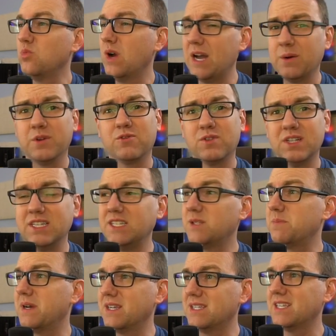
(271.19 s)
Wow, it really
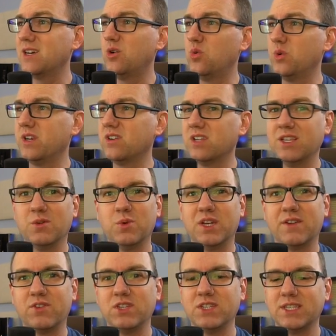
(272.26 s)
spikes out weirdly
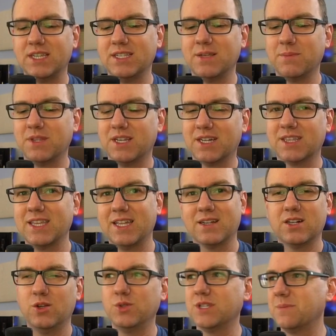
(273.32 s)
whenever you say something like that
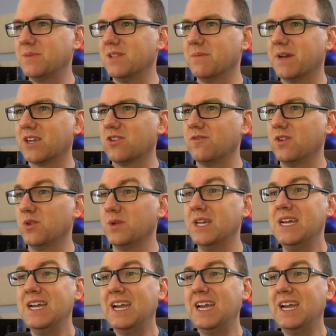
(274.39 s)
close up to the microphone,